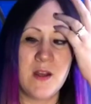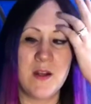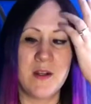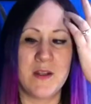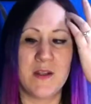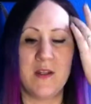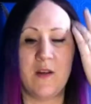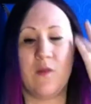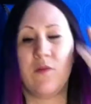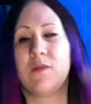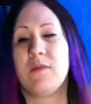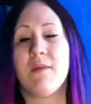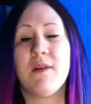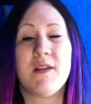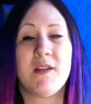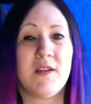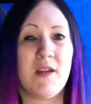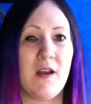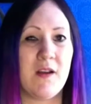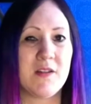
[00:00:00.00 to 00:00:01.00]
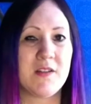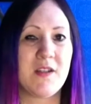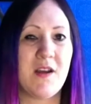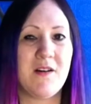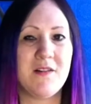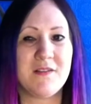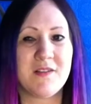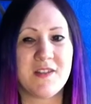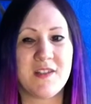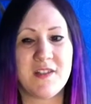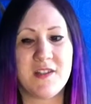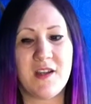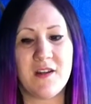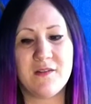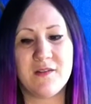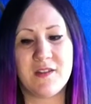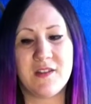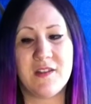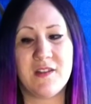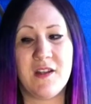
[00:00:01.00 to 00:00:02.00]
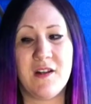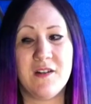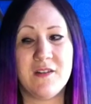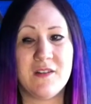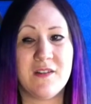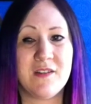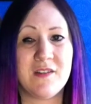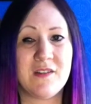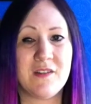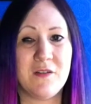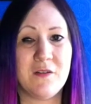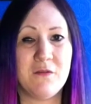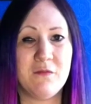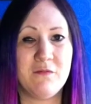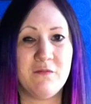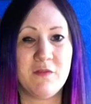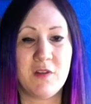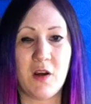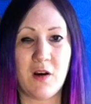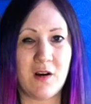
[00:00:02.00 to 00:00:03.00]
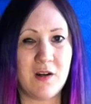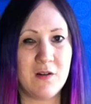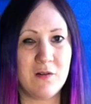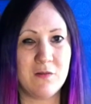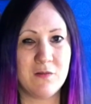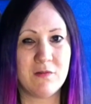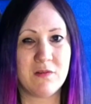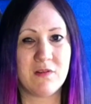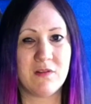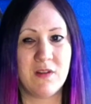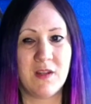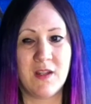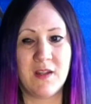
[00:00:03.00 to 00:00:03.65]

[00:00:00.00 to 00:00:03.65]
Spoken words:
you know, tons and tons and tons of tiles,